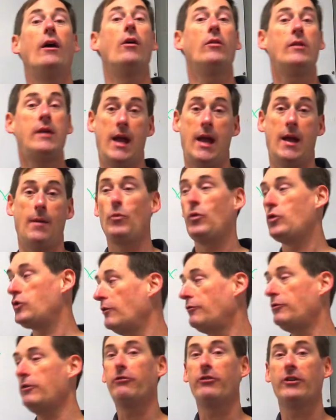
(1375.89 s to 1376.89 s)
Okay, so
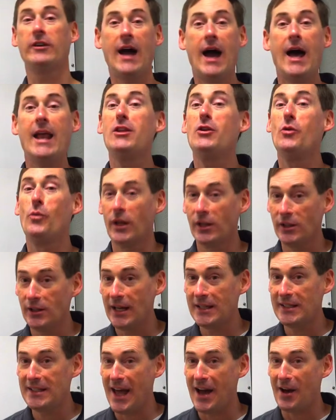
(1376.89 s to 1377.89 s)
if you forgot it, you would have
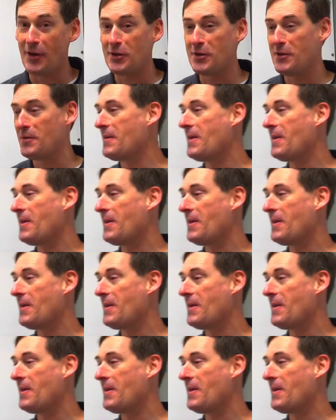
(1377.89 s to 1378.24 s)
lucked out.